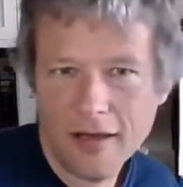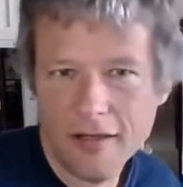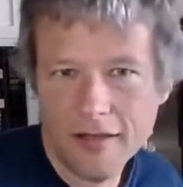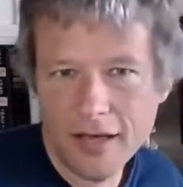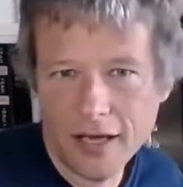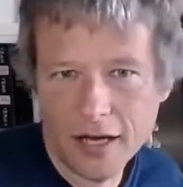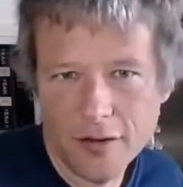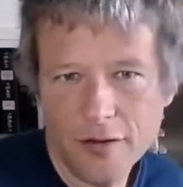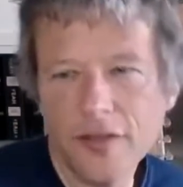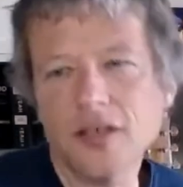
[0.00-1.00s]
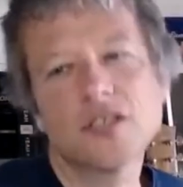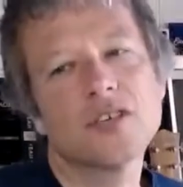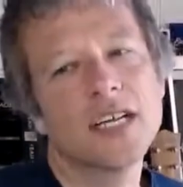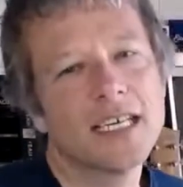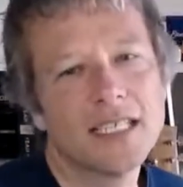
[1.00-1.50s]
And there you go, those
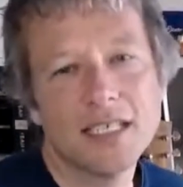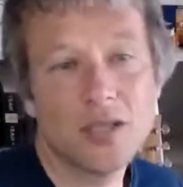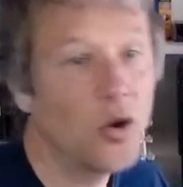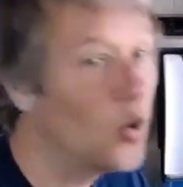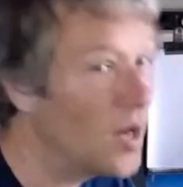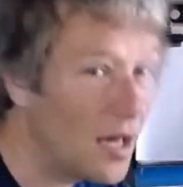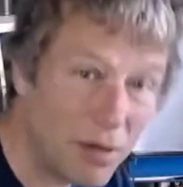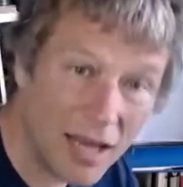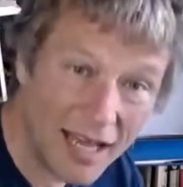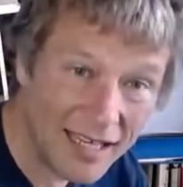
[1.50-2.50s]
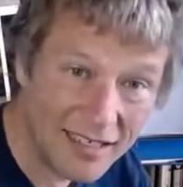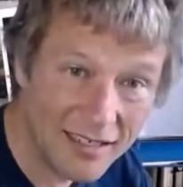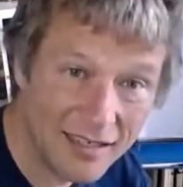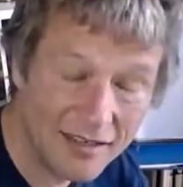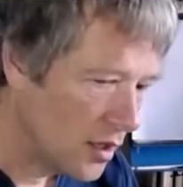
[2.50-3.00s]
3 licks, that's all I played.
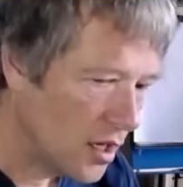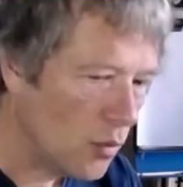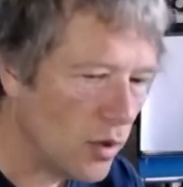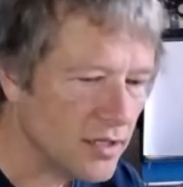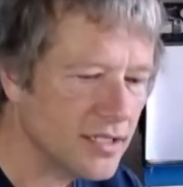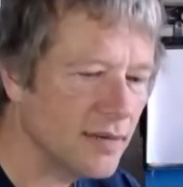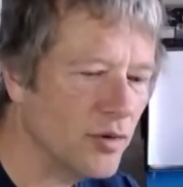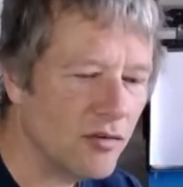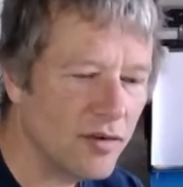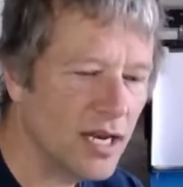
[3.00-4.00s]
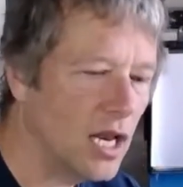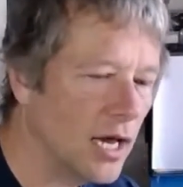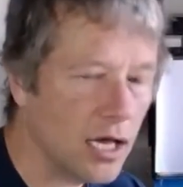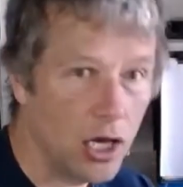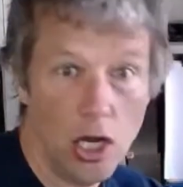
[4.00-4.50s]
You know, whilst I'm not really
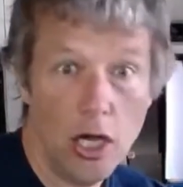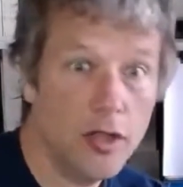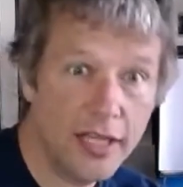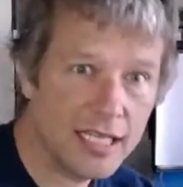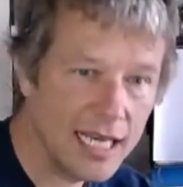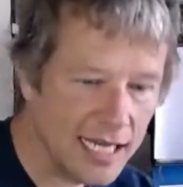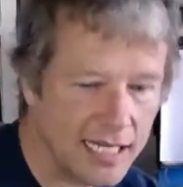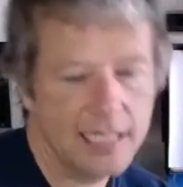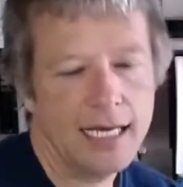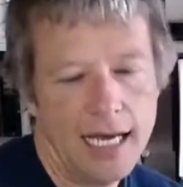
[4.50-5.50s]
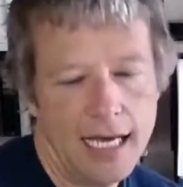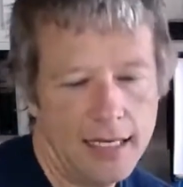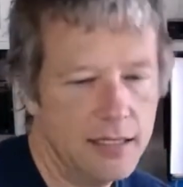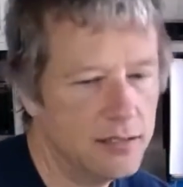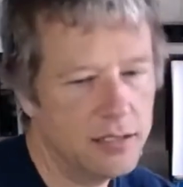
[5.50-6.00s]
like, learn these licks
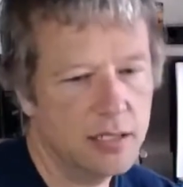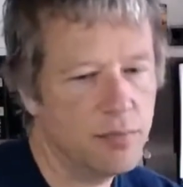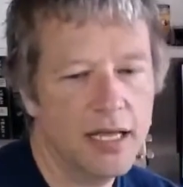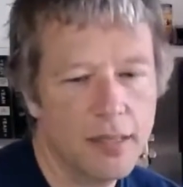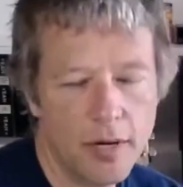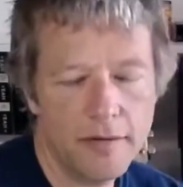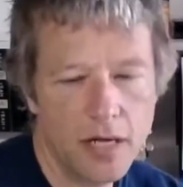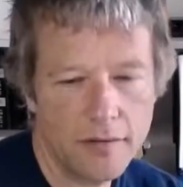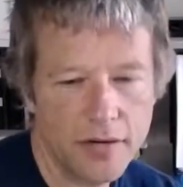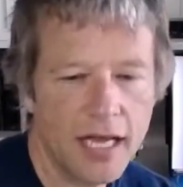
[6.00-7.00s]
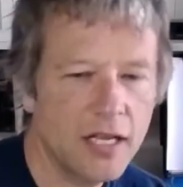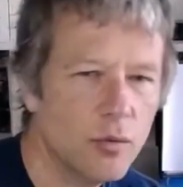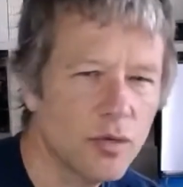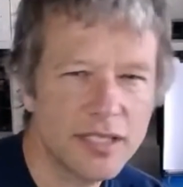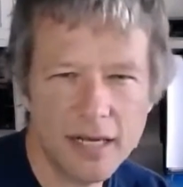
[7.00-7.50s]
and just play them over and over again, you
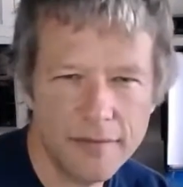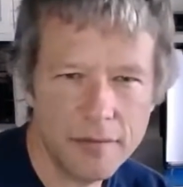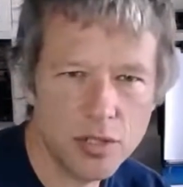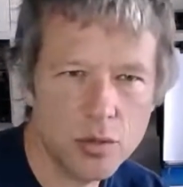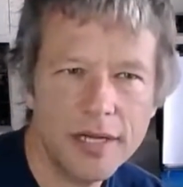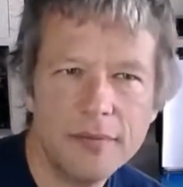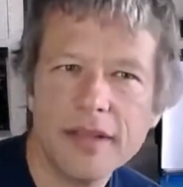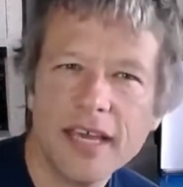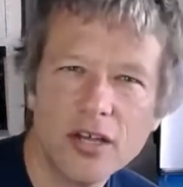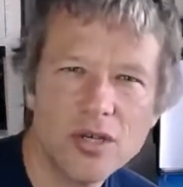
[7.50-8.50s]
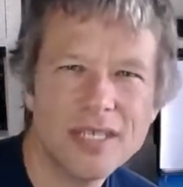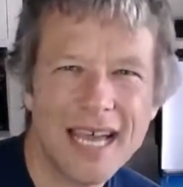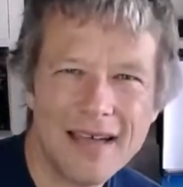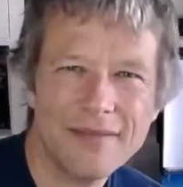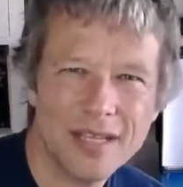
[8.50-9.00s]
want stuff in between, but they're good to
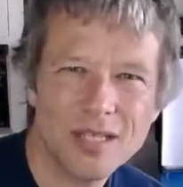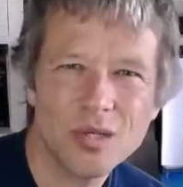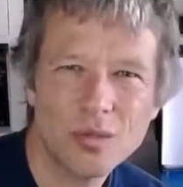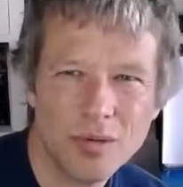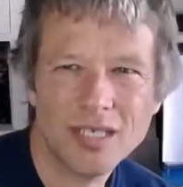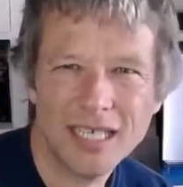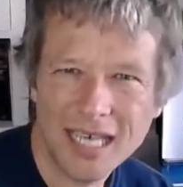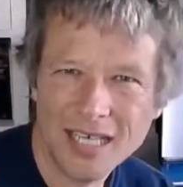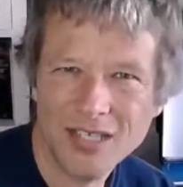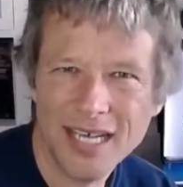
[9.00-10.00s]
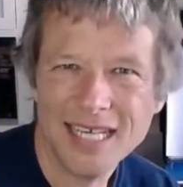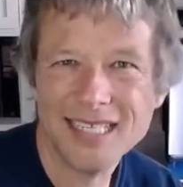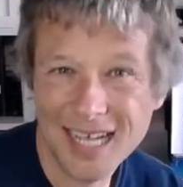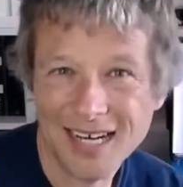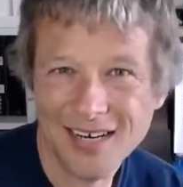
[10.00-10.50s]
have in the toolbox in case you get
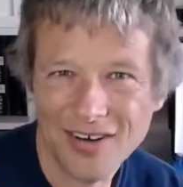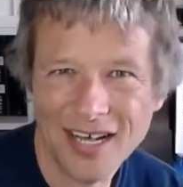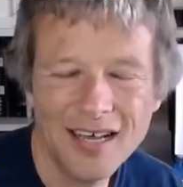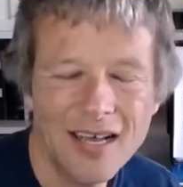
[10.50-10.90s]
stuck, right?